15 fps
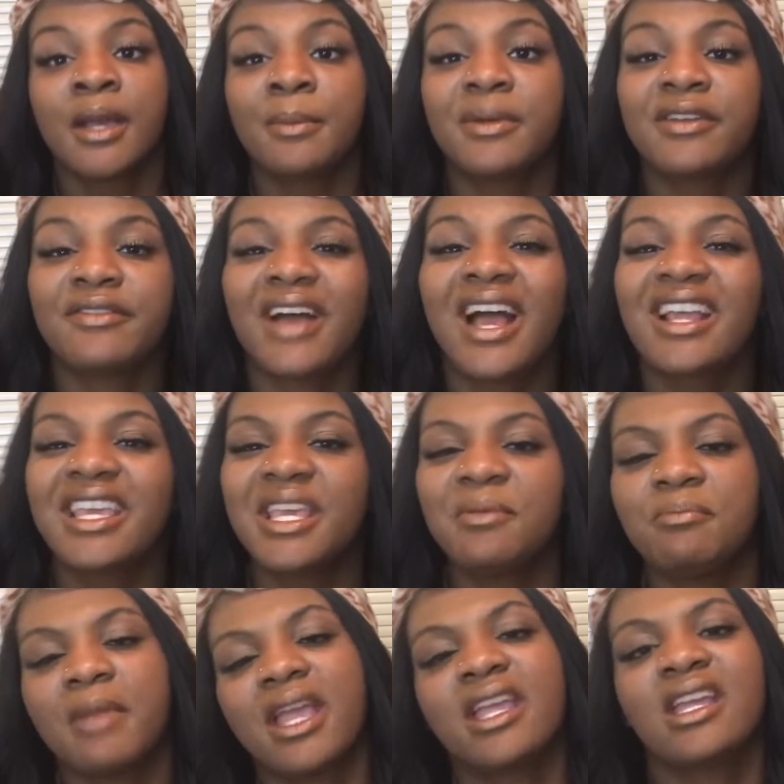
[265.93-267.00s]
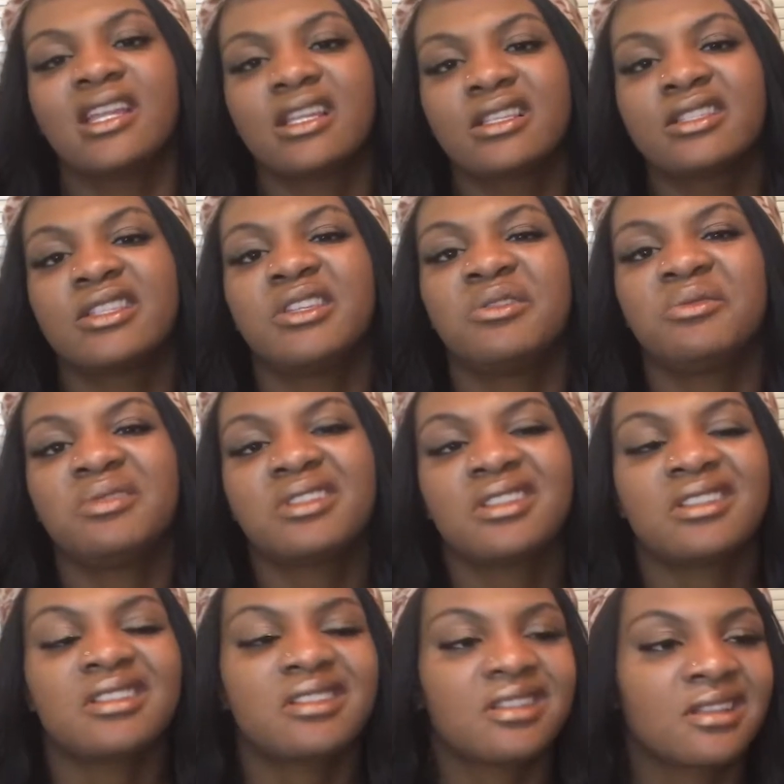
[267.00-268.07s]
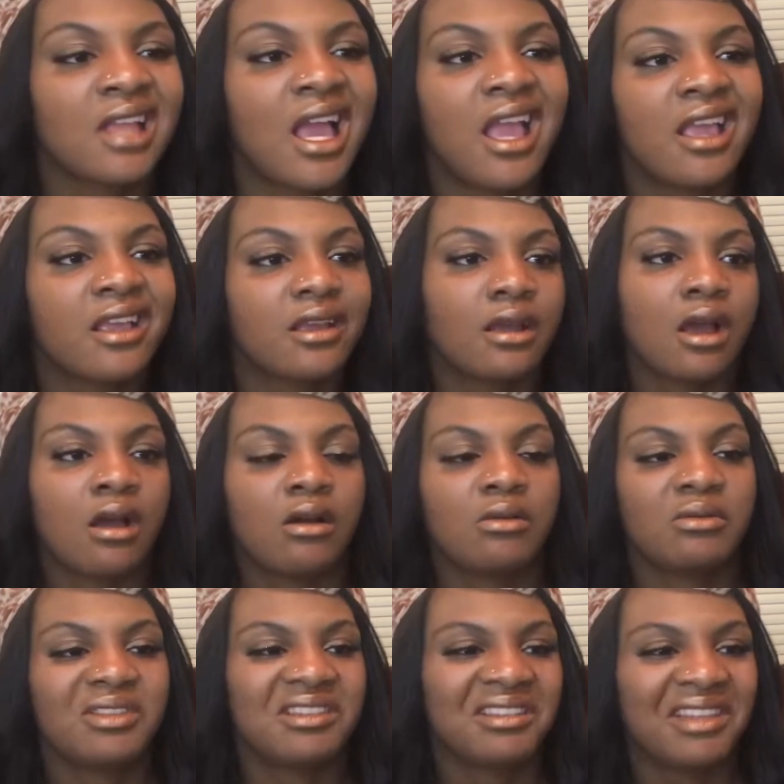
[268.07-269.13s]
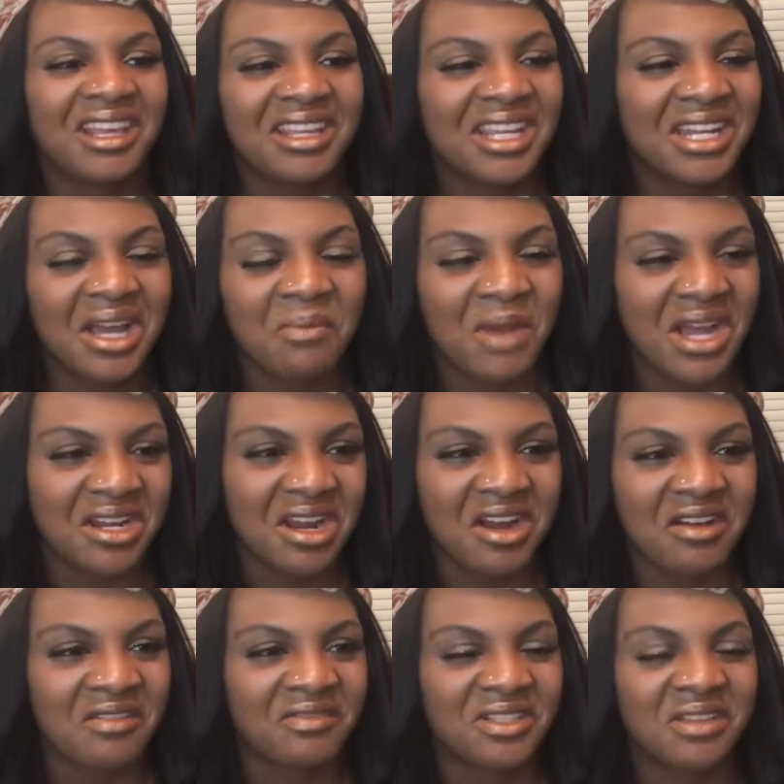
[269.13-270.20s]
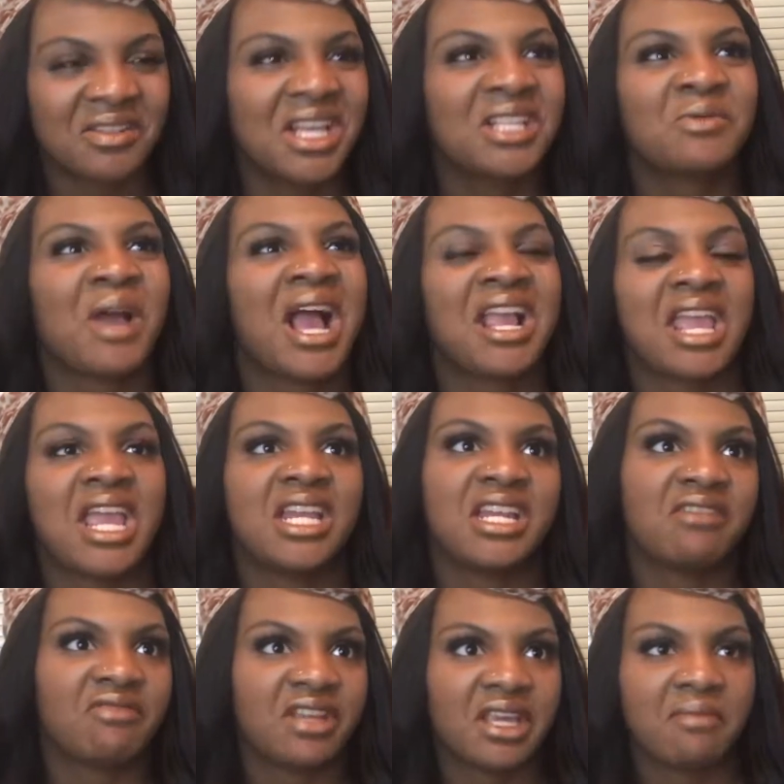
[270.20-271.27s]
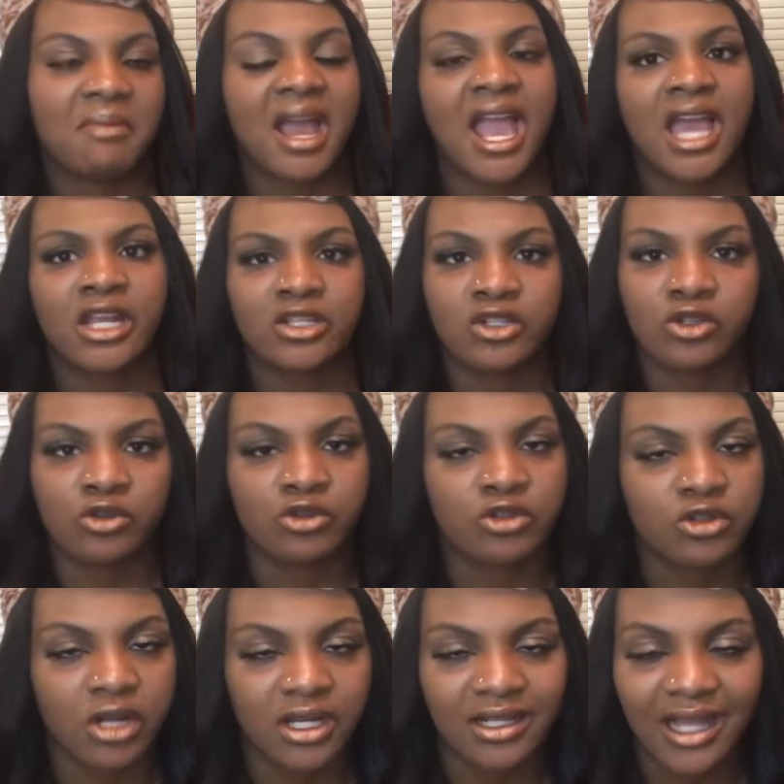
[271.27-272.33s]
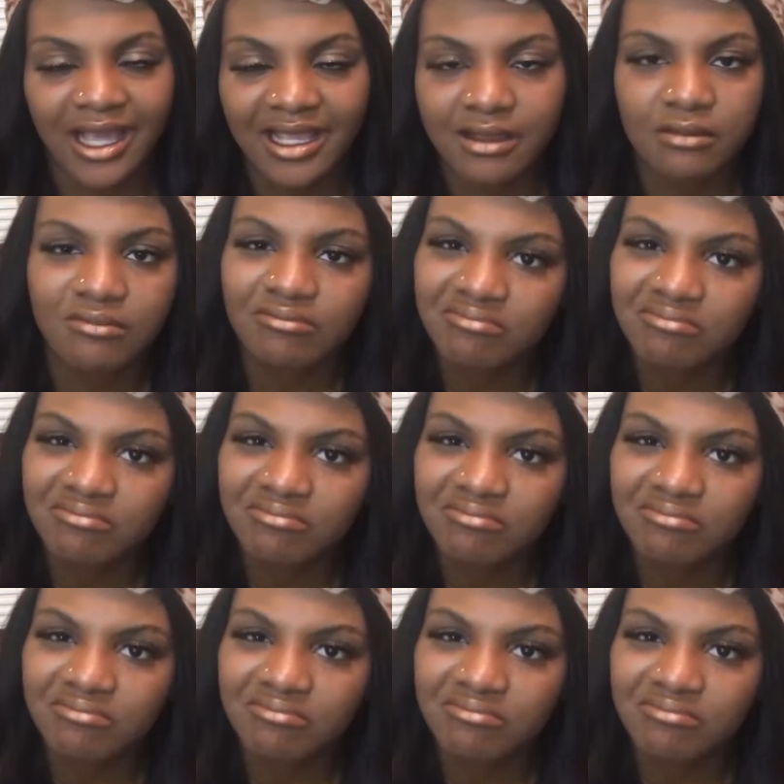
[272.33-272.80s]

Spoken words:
But if I keep making excuses like, oh, they're getting on my nerves, so that's why I can't never get my attitude straight, like,